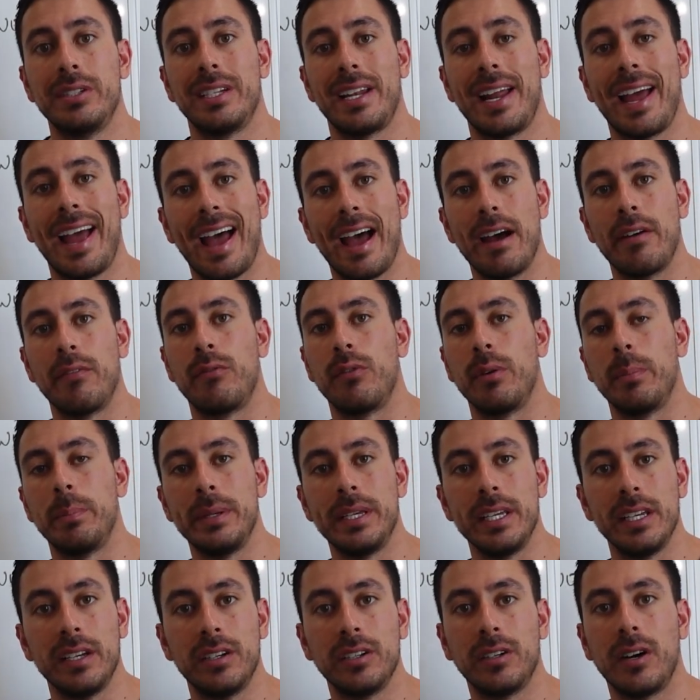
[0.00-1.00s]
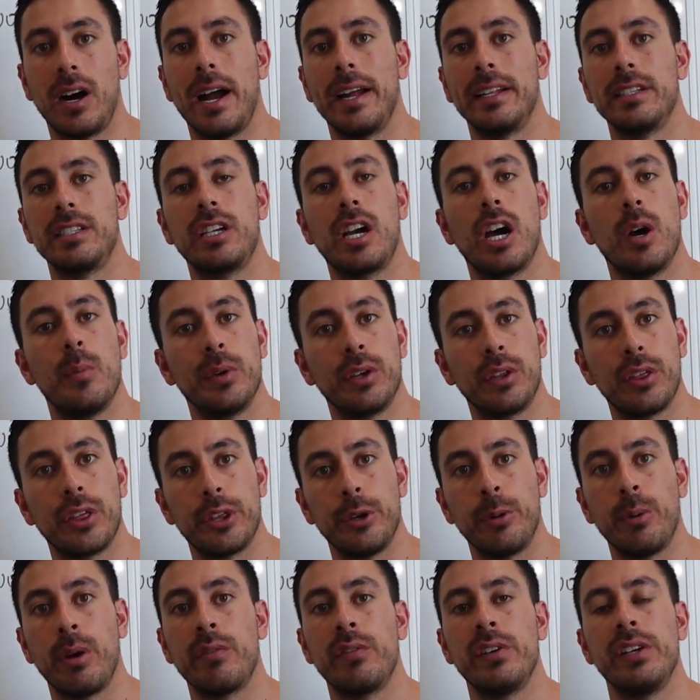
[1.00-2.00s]
and have repeat clients coming
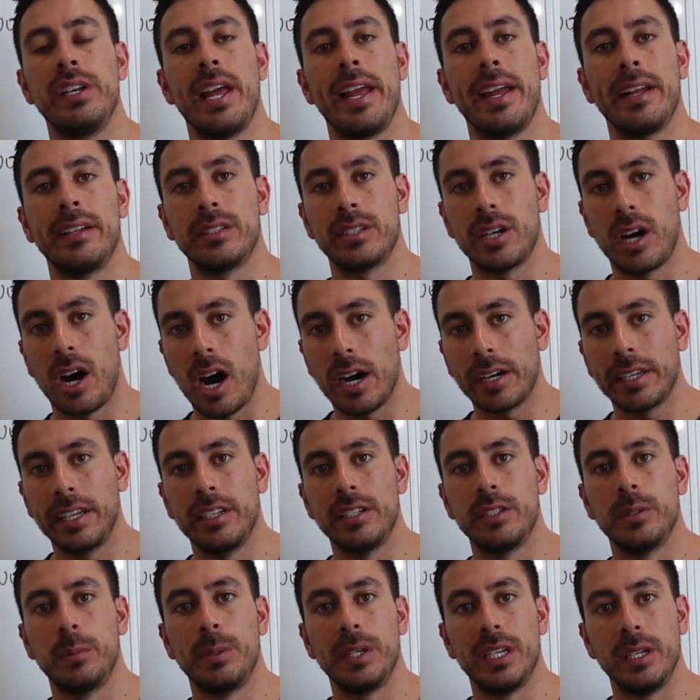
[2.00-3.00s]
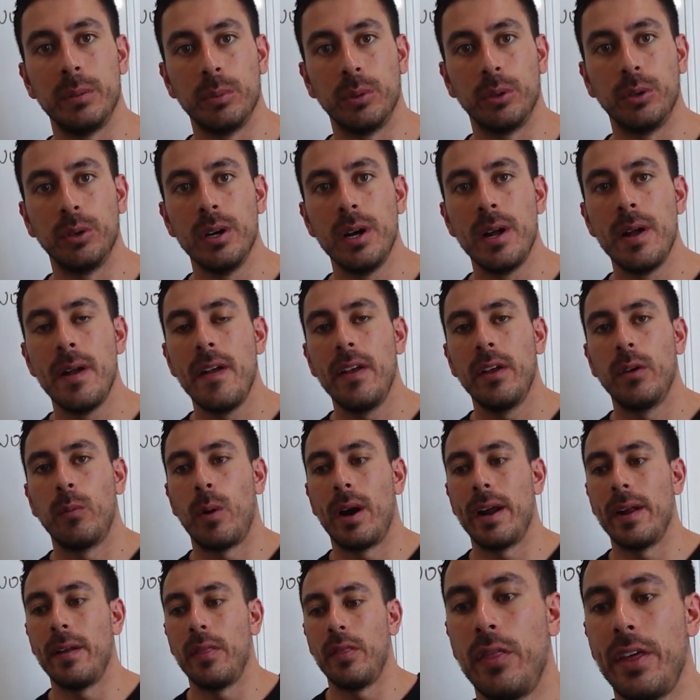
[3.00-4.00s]
through every day and talking to people,
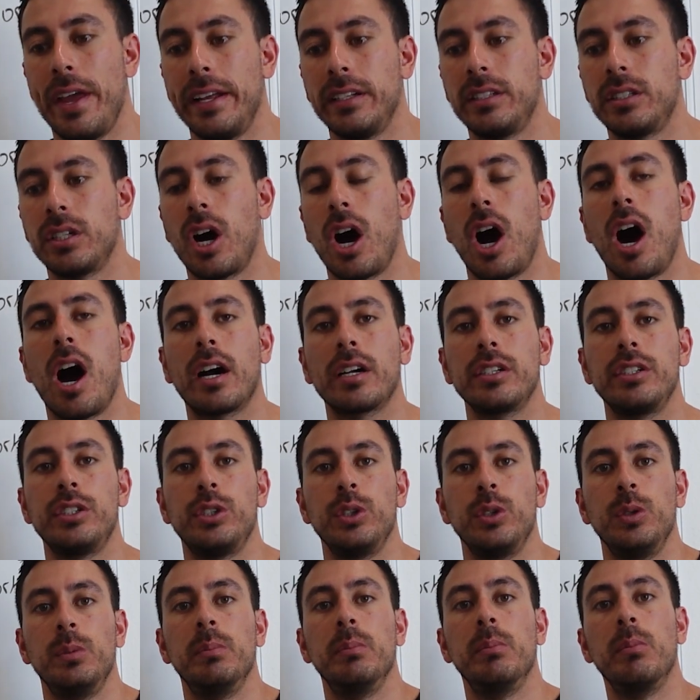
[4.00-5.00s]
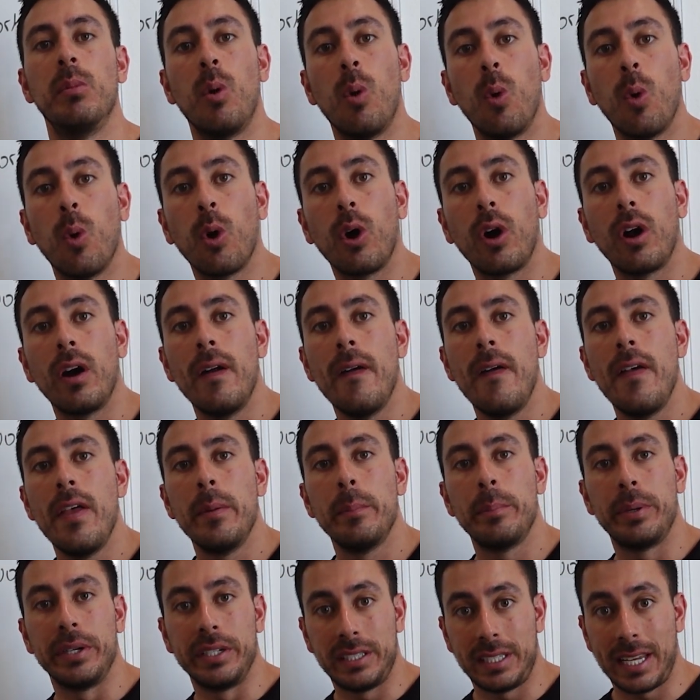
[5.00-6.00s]
right? They talk to more
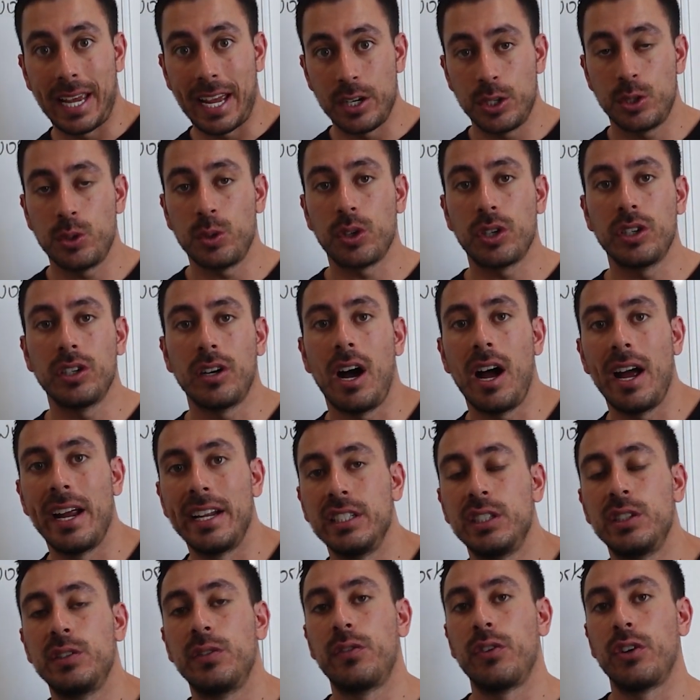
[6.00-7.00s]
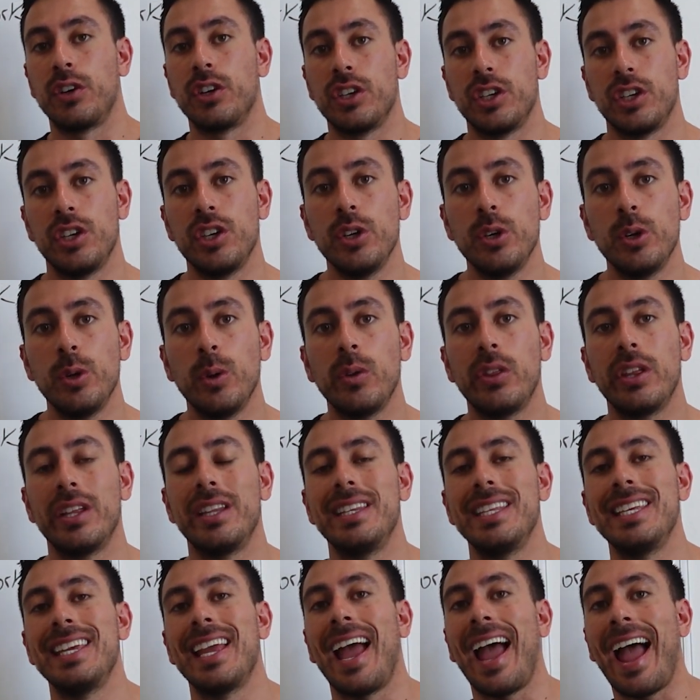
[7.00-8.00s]
potential clients for you
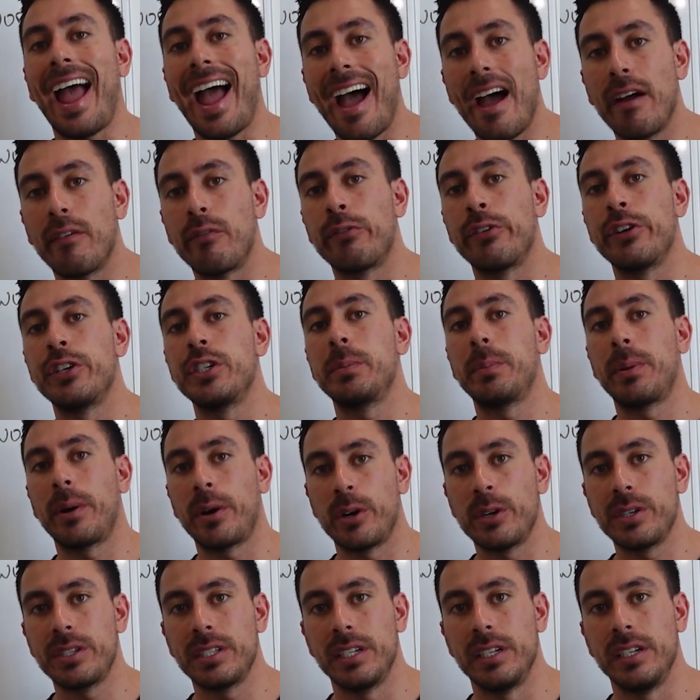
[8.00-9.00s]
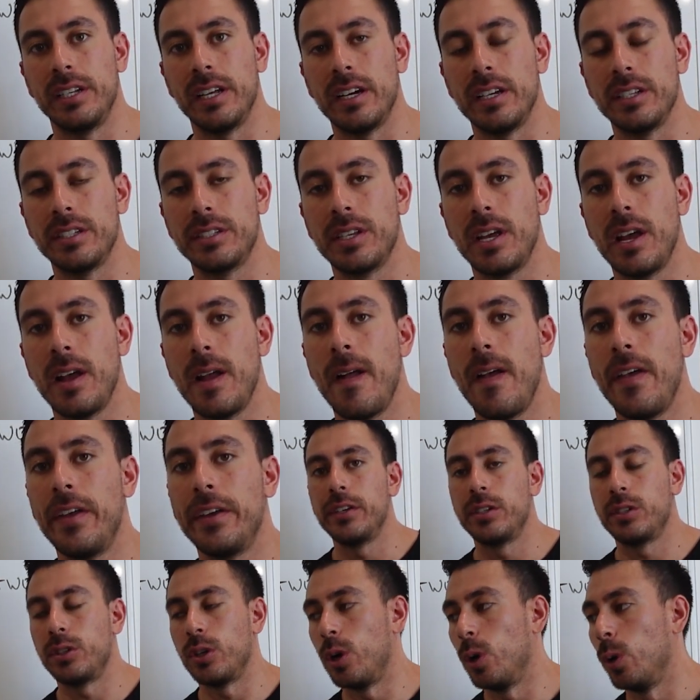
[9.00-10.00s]
than the average person does.
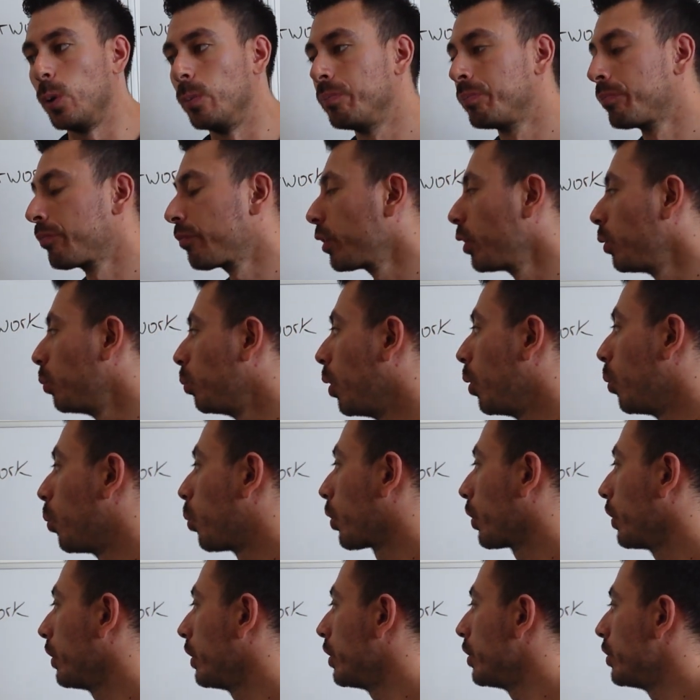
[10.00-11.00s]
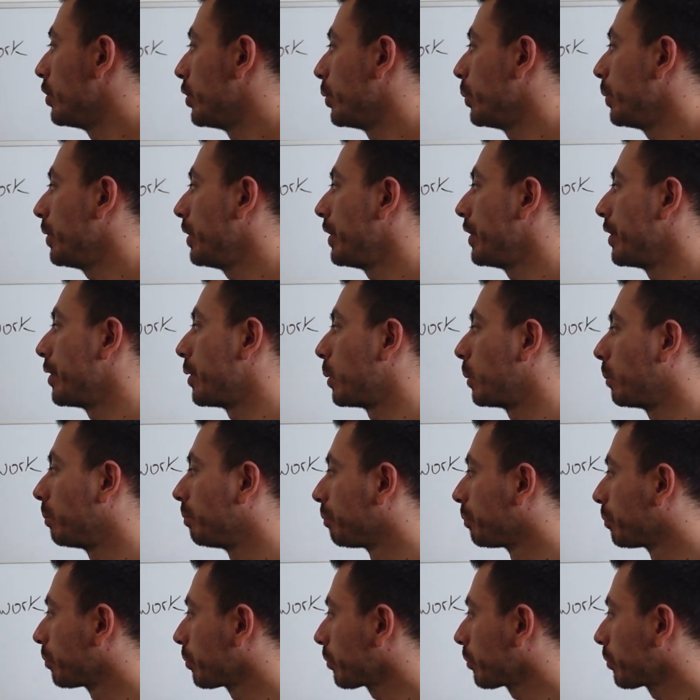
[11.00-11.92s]
So what we're gonna do here